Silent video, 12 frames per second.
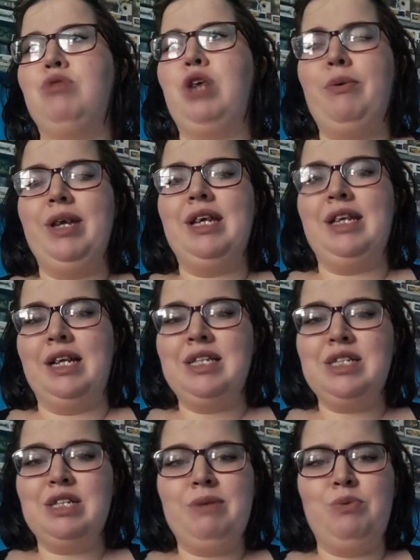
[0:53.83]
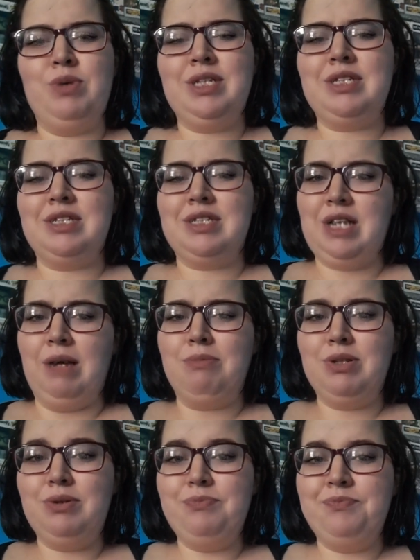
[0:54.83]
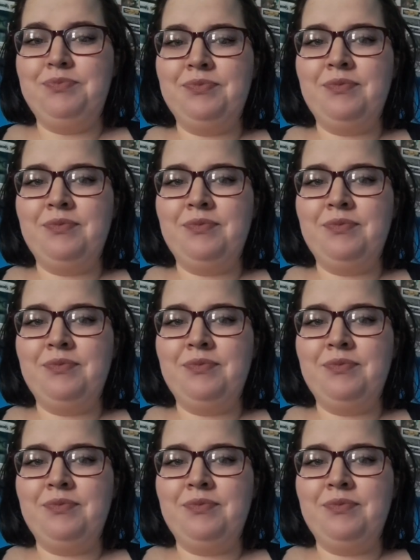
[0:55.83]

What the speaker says: going against them. He wants to stop them.